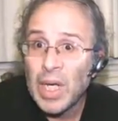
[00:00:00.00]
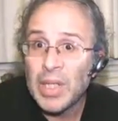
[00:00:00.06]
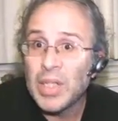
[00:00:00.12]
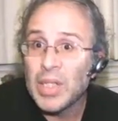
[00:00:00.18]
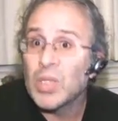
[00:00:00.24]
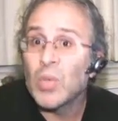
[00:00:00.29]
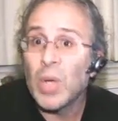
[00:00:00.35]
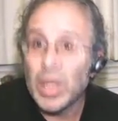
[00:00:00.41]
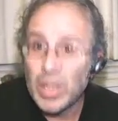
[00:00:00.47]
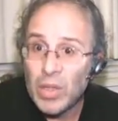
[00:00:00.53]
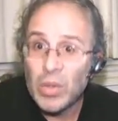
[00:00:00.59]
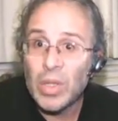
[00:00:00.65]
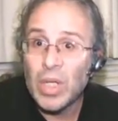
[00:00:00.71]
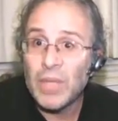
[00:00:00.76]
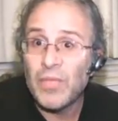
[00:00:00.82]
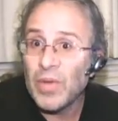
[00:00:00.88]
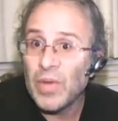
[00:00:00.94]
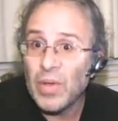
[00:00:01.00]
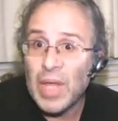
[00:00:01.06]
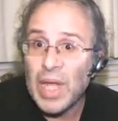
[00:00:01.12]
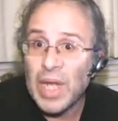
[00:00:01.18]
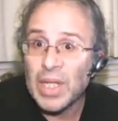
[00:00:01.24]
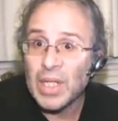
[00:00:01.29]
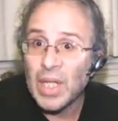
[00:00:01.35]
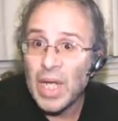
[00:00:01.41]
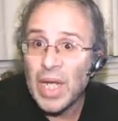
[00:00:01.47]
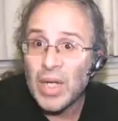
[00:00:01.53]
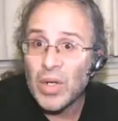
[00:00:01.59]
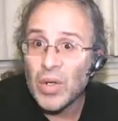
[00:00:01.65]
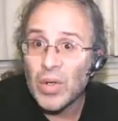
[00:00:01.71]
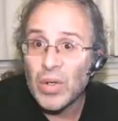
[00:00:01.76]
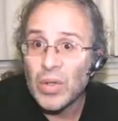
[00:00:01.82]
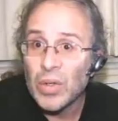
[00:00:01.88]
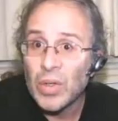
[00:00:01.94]
And this way you can fill that in
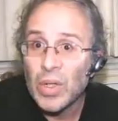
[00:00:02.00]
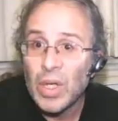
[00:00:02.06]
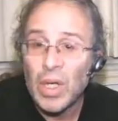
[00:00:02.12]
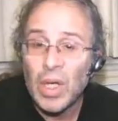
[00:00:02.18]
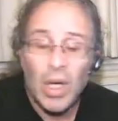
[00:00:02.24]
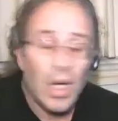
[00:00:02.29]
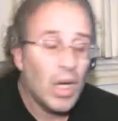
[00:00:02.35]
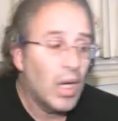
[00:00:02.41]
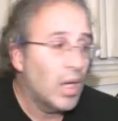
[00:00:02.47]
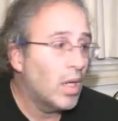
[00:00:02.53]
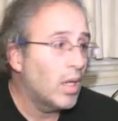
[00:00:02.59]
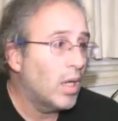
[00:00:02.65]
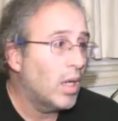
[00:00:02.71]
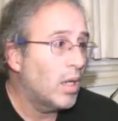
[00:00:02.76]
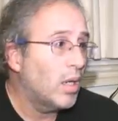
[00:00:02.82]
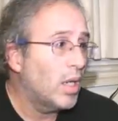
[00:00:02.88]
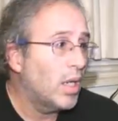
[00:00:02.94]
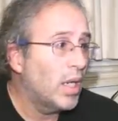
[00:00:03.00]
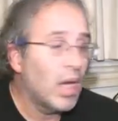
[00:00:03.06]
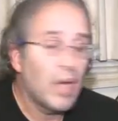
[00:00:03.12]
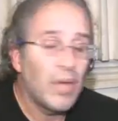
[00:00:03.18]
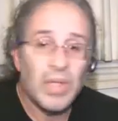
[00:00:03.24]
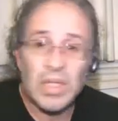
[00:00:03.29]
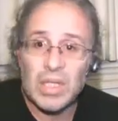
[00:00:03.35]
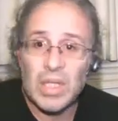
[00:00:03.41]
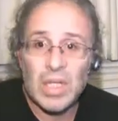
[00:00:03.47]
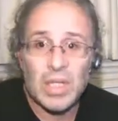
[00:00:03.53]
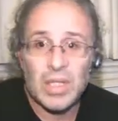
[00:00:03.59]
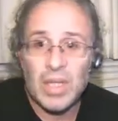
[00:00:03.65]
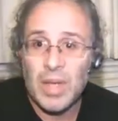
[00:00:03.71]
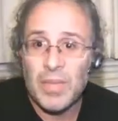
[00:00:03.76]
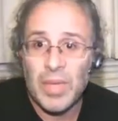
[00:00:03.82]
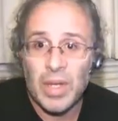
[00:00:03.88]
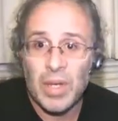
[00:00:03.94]
later. And obviously the
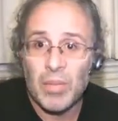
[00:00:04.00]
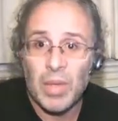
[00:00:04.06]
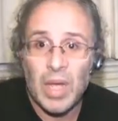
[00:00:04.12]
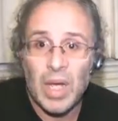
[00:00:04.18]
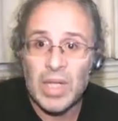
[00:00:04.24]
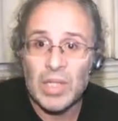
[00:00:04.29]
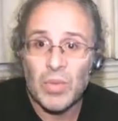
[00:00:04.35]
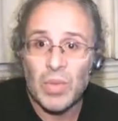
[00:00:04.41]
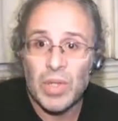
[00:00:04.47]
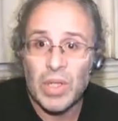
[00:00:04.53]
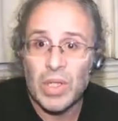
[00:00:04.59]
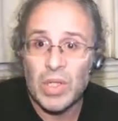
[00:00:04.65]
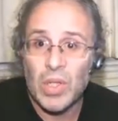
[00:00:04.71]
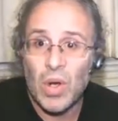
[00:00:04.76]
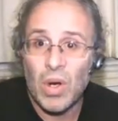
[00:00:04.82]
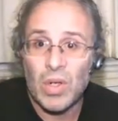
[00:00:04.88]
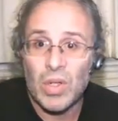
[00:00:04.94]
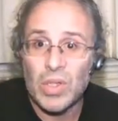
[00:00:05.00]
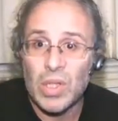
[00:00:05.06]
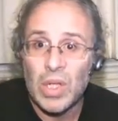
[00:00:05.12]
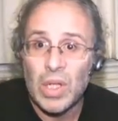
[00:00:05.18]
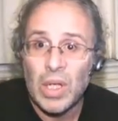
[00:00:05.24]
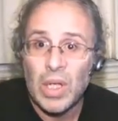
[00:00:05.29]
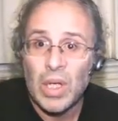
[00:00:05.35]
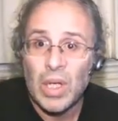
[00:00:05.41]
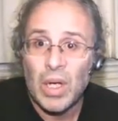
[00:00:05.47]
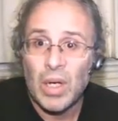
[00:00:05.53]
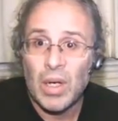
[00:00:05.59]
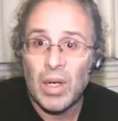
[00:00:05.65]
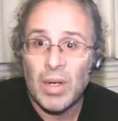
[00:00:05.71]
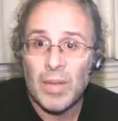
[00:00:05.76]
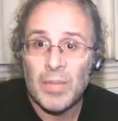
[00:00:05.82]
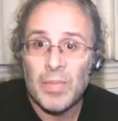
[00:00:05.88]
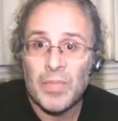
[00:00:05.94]
same thing applies with guitars.
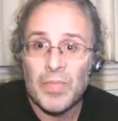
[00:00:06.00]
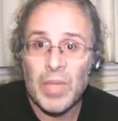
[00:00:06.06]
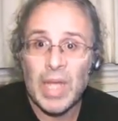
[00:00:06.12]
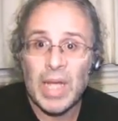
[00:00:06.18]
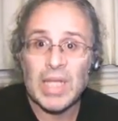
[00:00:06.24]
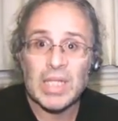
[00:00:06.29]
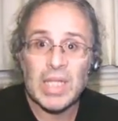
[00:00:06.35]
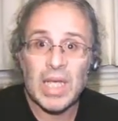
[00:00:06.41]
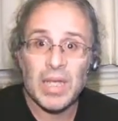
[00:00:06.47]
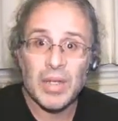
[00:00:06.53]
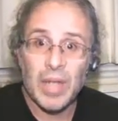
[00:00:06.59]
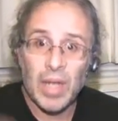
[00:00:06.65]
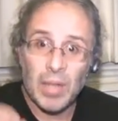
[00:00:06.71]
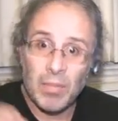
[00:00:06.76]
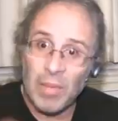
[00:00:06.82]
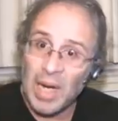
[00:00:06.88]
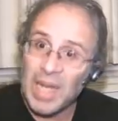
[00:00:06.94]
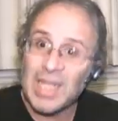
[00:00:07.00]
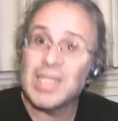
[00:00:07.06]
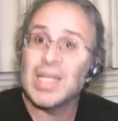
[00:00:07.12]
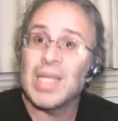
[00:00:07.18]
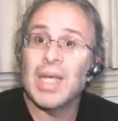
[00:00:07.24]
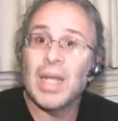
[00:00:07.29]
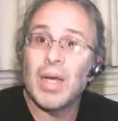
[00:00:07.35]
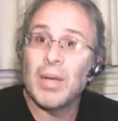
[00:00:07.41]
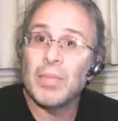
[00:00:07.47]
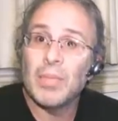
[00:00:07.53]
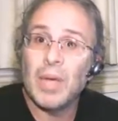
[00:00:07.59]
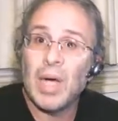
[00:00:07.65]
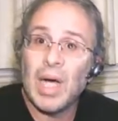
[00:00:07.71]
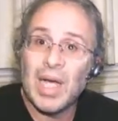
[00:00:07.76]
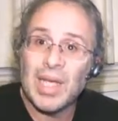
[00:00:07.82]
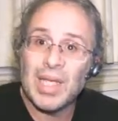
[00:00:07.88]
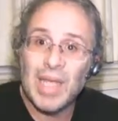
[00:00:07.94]
Like I said, my setup,
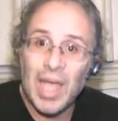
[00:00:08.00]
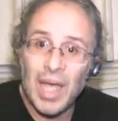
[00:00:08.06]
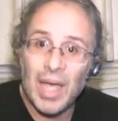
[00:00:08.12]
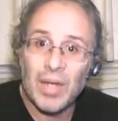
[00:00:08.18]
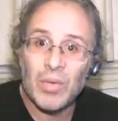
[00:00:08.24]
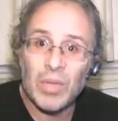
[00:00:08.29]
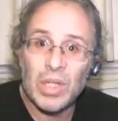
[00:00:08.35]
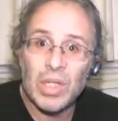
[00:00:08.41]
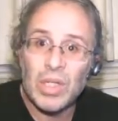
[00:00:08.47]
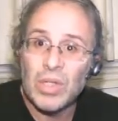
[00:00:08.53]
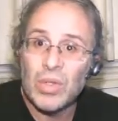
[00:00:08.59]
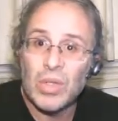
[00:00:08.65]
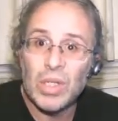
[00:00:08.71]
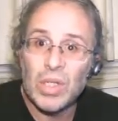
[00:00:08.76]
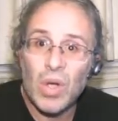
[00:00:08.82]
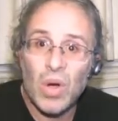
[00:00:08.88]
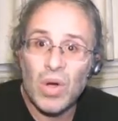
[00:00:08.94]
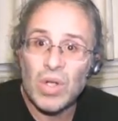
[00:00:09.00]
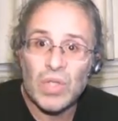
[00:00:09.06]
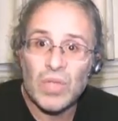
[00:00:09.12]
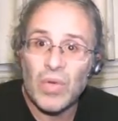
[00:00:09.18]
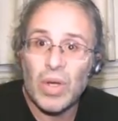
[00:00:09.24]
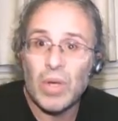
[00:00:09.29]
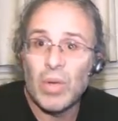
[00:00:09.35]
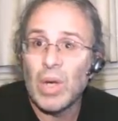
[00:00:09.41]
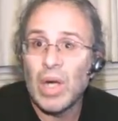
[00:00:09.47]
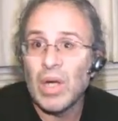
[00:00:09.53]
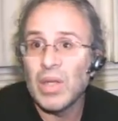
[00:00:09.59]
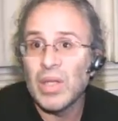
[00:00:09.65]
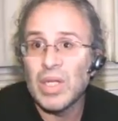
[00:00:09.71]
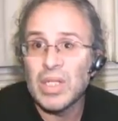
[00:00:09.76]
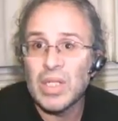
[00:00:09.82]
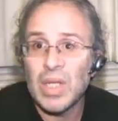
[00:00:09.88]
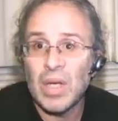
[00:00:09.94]
I can't really do guitars very well.
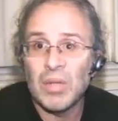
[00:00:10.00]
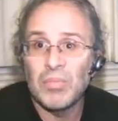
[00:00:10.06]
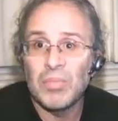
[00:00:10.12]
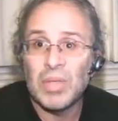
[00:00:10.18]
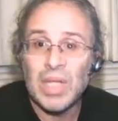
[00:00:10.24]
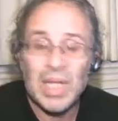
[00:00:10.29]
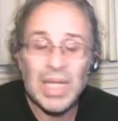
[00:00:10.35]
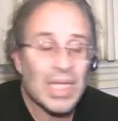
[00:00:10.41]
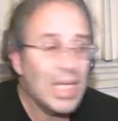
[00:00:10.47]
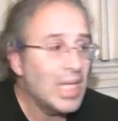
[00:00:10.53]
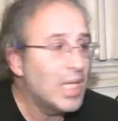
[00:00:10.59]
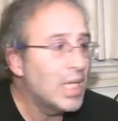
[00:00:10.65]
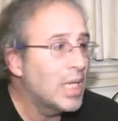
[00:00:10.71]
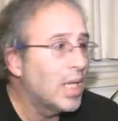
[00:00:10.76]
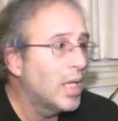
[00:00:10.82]
They sound clinky.